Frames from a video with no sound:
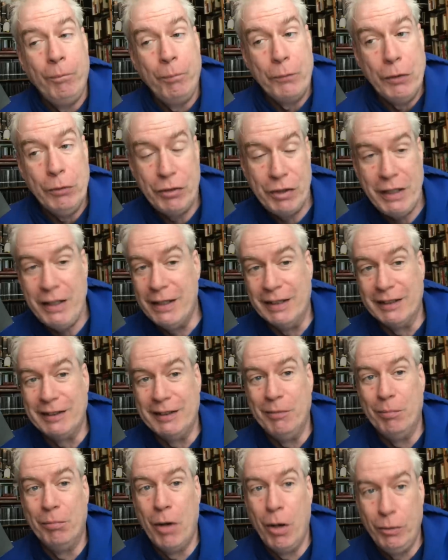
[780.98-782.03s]
You see this
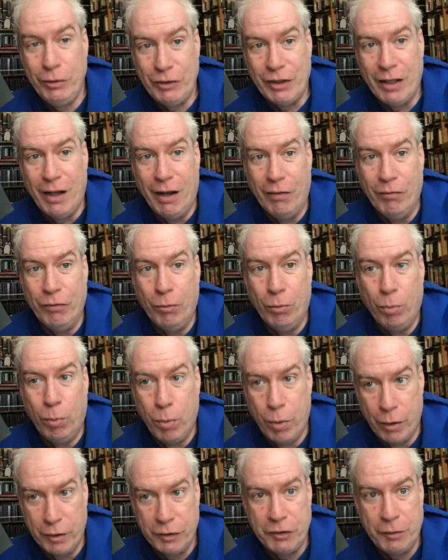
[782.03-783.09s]
in most of the
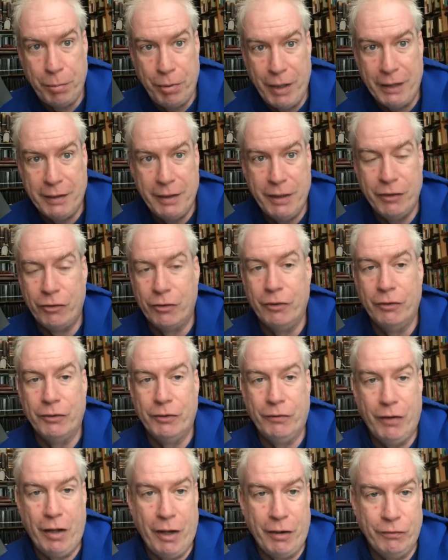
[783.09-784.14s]
worst practitioners
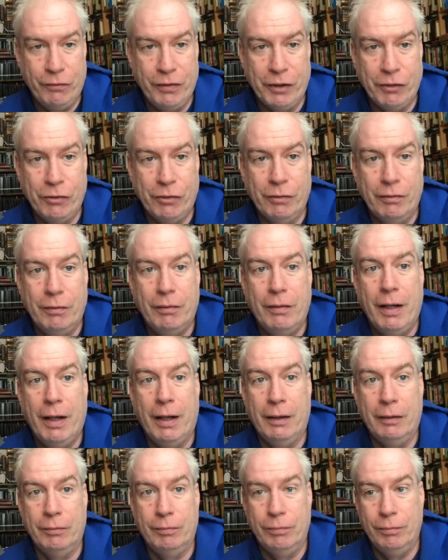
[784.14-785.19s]
of autofiction.
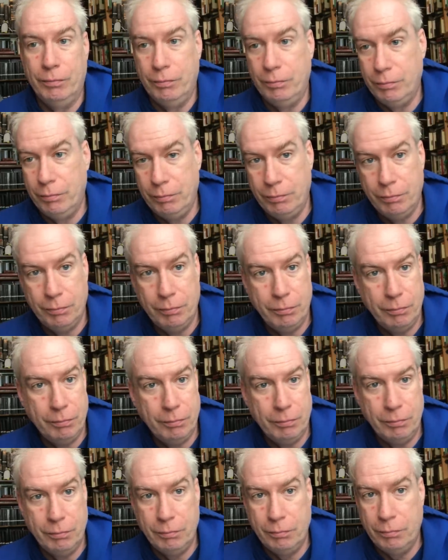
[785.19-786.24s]
Uh,
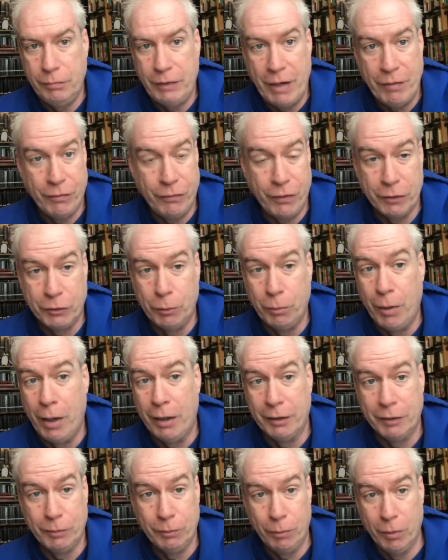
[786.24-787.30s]
David Foster
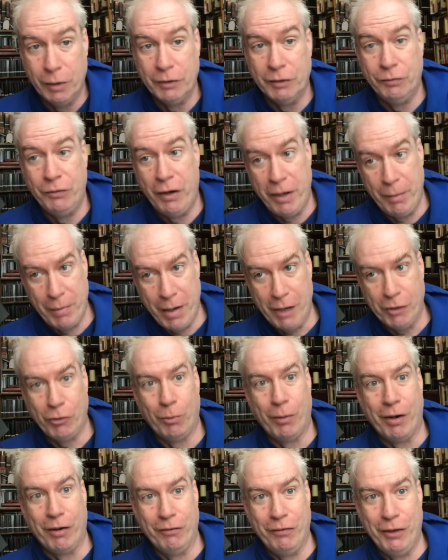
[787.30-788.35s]
Wallace was very much
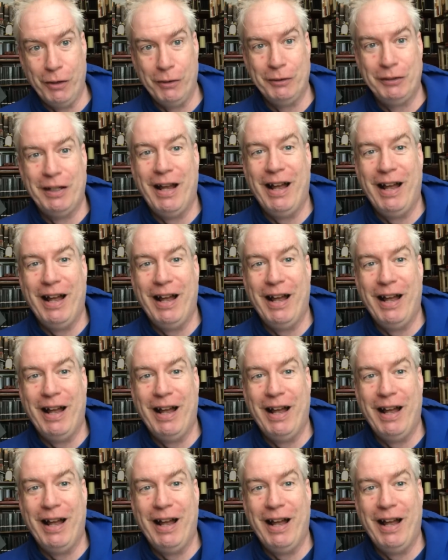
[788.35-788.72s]
one of those.